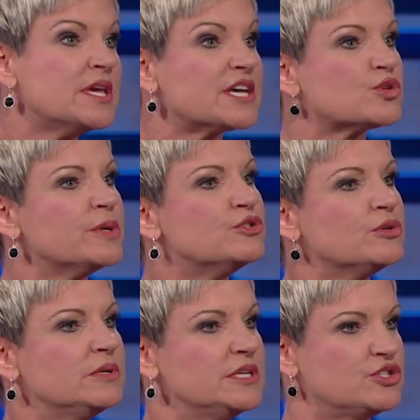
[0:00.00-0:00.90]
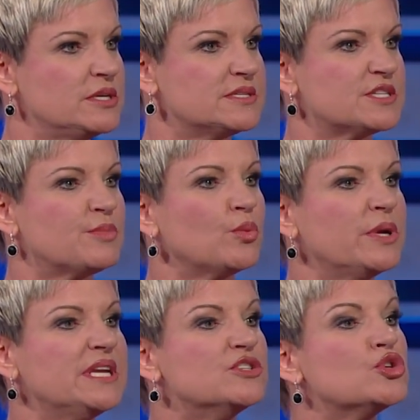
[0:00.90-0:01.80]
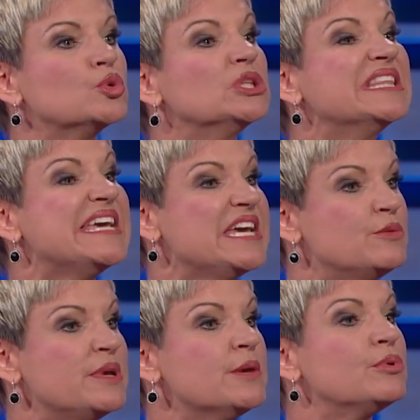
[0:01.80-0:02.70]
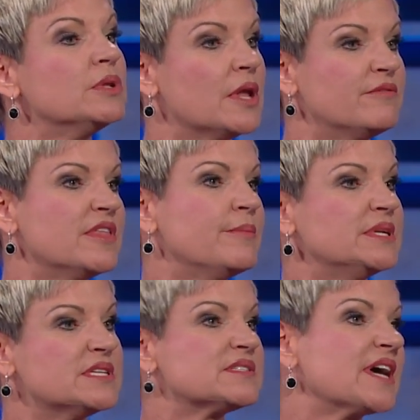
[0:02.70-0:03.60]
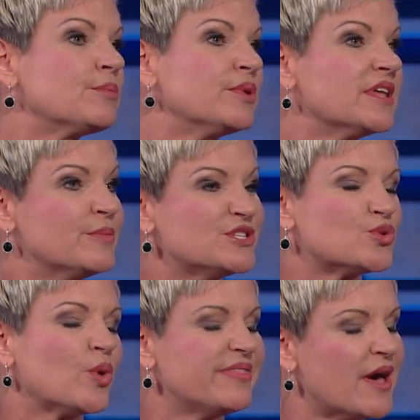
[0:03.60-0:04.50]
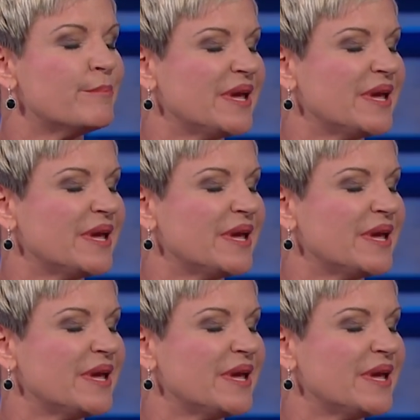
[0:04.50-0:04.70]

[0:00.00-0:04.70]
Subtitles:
Yes, we do need Jesus, but we need to lead people, love them, and disciple them into what that